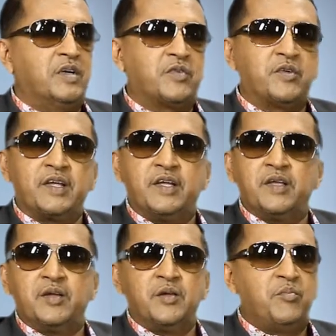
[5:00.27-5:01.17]

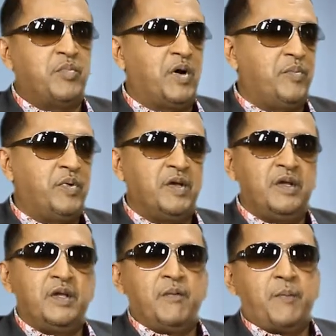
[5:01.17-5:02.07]
reggae, pop.
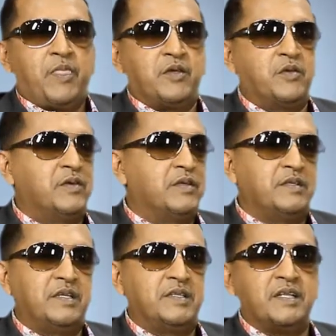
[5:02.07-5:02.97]

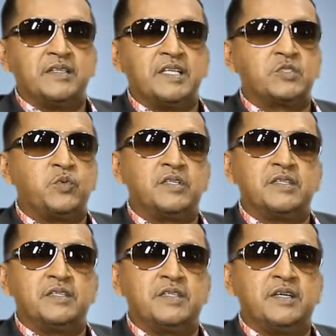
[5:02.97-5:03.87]
That's what
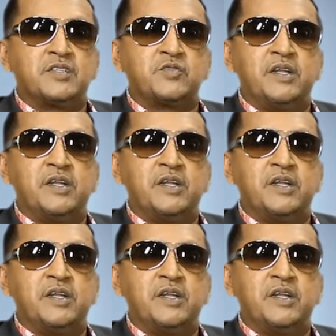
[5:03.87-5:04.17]
has